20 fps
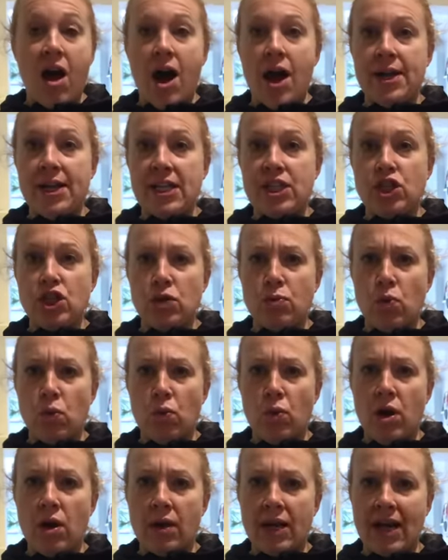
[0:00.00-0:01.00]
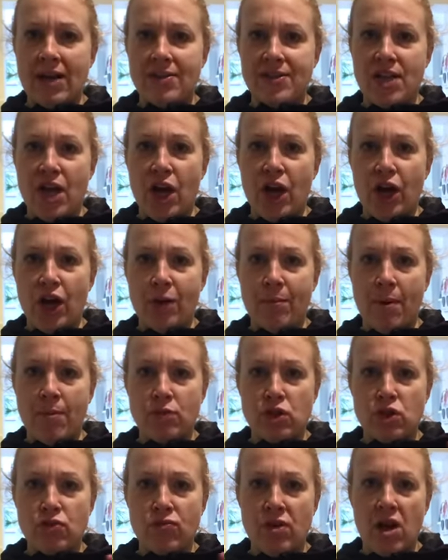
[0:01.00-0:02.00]
I need to do more workouts at home.
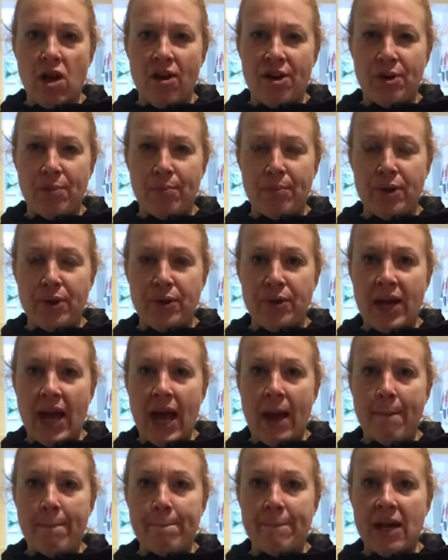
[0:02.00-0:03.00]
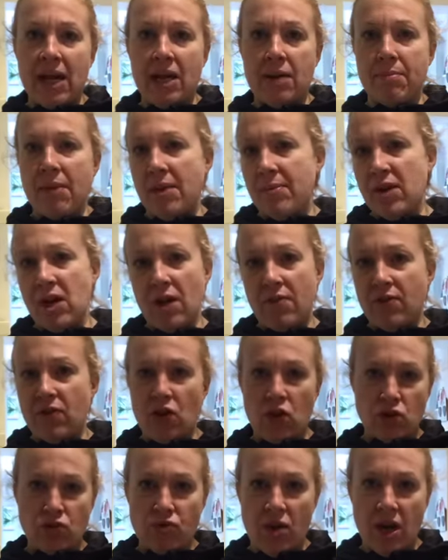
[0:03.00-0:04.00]
I'm just relying on boot camp and maybe going for
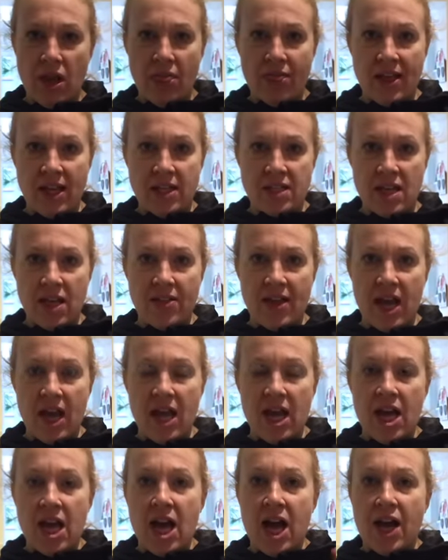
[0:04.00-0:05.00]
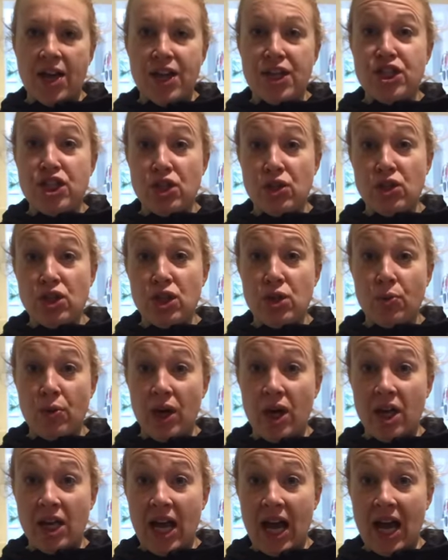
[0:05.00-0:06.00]
the odd run and things like that. And I do
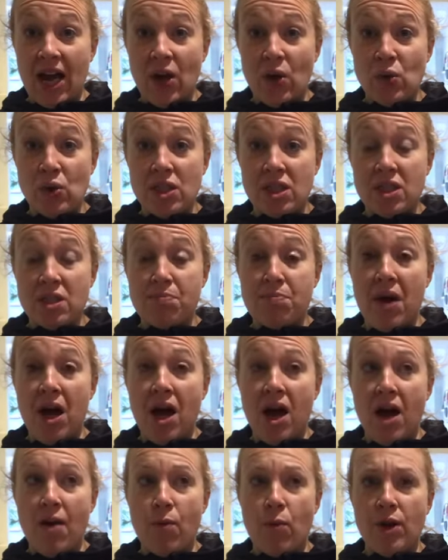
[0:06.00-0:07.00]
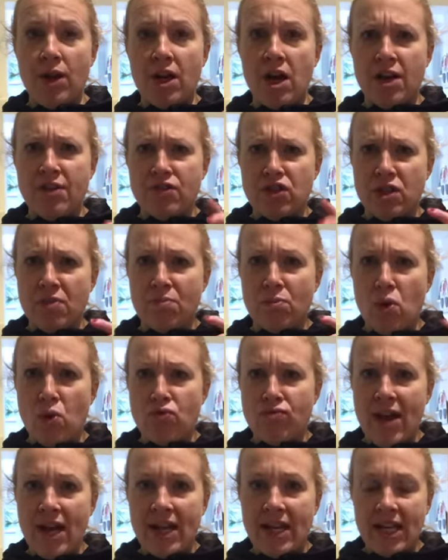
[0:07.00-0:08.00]
workouts, but I want to kind of do them
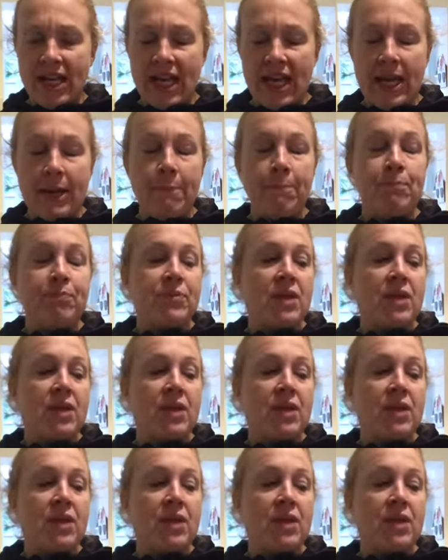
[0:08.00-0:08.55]
more regularly.